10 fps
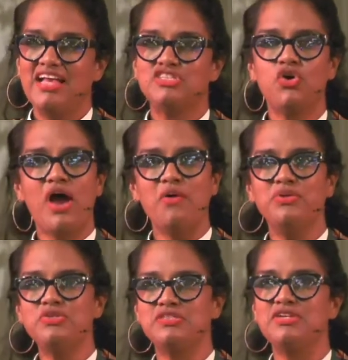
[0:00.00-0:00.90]
So I
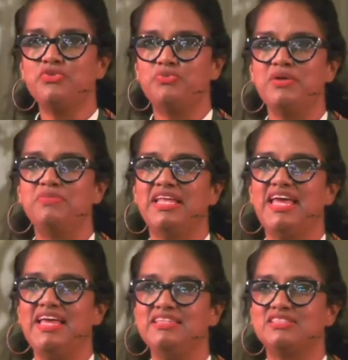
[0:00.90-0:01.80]
went to see Ruben
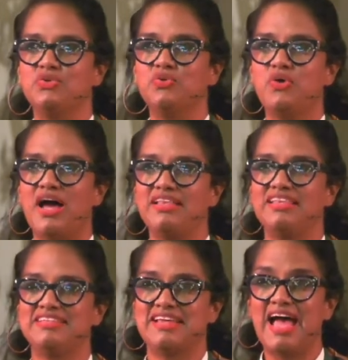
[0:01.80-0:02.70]
Blades, who
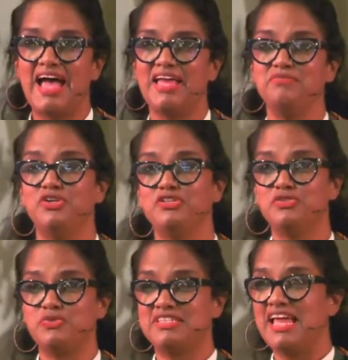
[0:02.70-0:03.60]
at the time, you know,
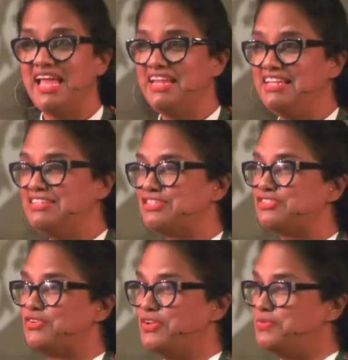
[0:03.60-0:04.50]
this was the 80s,
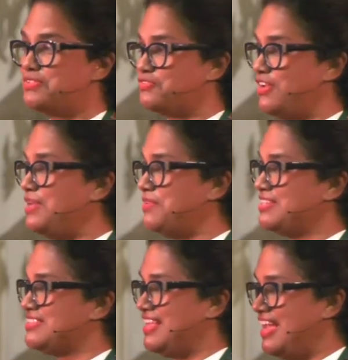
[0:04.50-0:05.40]
so he was
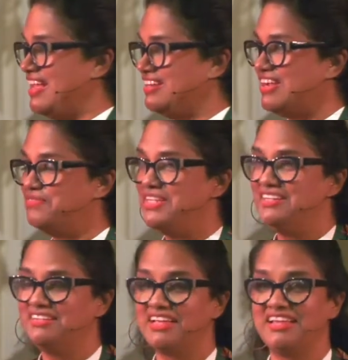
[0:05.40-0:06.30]
famous then. I
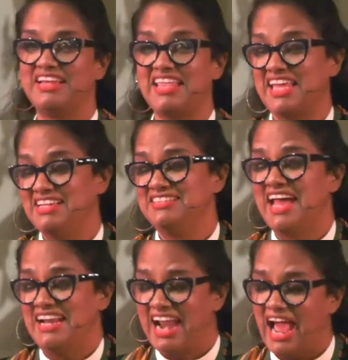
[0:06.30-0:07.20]
mean, not that he's
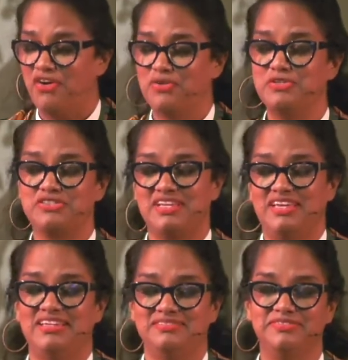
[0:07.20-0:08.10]
not now, I'm just
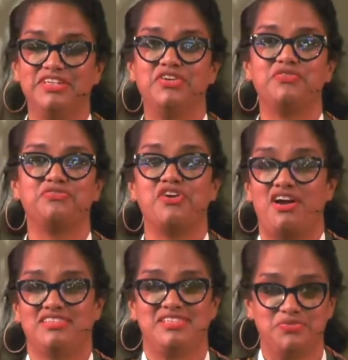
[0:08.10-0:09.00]
saying, you know,
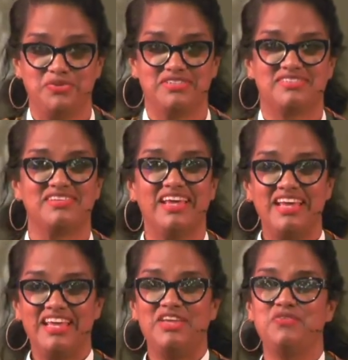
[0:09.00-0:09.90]
for us, he was
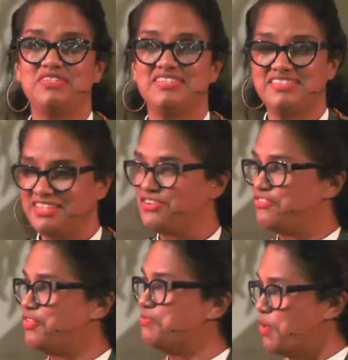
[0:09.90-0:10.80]
the
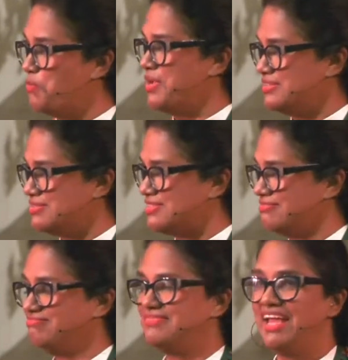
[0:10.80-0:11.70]
singer of the
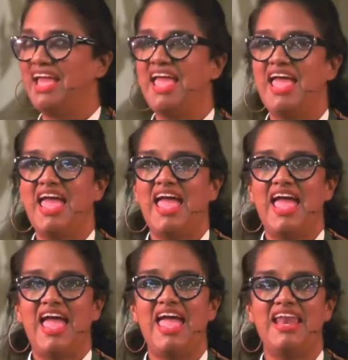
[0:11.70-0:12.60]
moment.
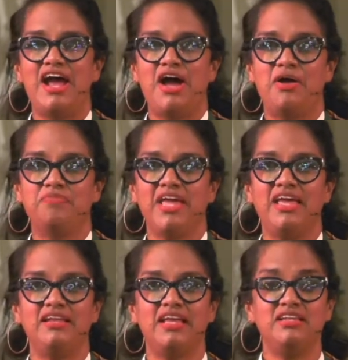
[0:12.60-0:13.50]

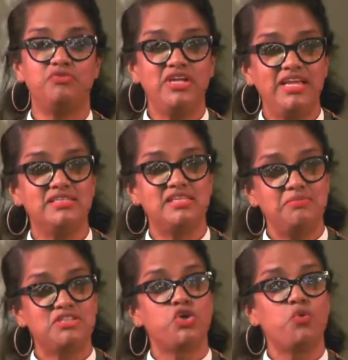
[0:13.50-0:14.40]
And really, his
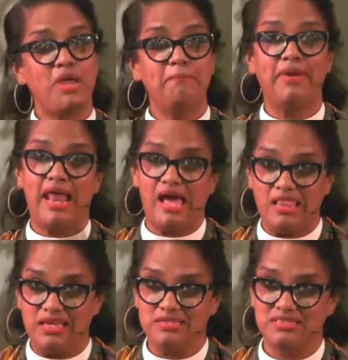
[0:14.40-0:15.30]
name is Ruben
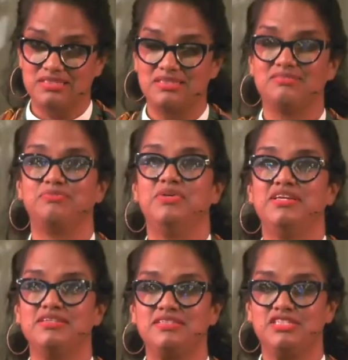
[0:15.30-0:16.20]
Blades,
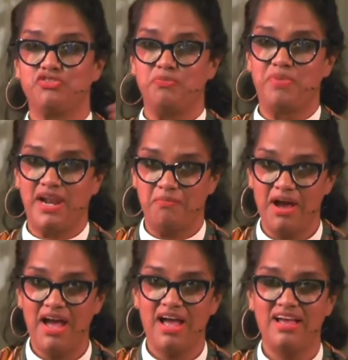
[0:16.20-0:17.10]
because he's from
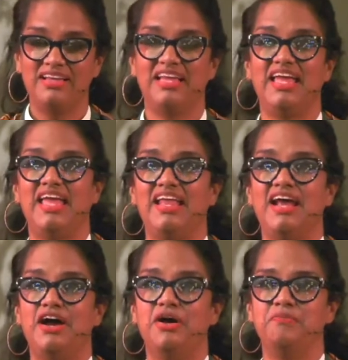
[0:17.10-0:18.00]
Panama.
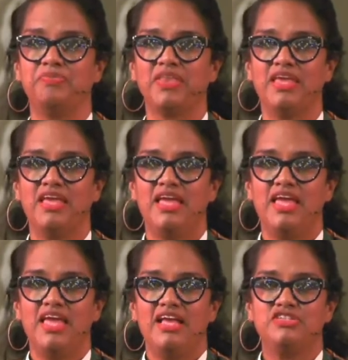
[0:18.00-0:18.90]
And
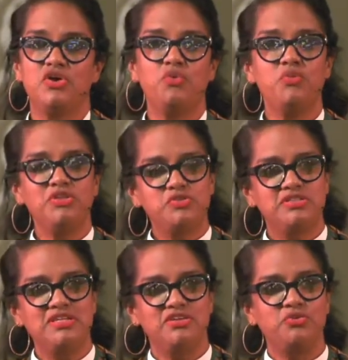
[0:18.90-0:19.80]
so we went to
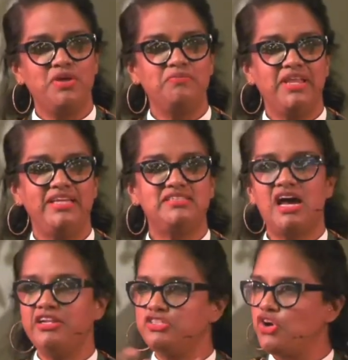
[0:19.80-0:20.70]
see Ruben Blades.
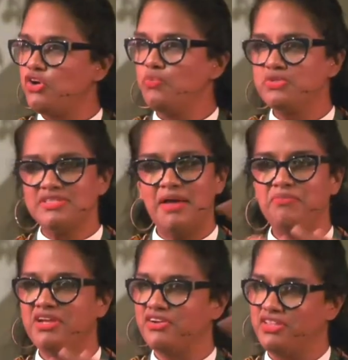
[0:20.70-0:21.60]
The auditorium was
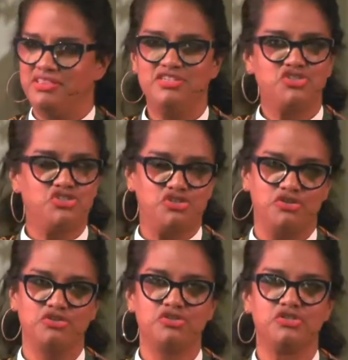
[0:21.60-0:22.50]
not bigger than this
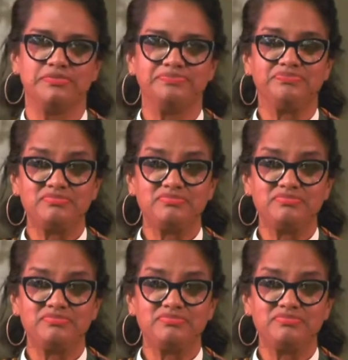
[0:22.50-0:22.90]
church.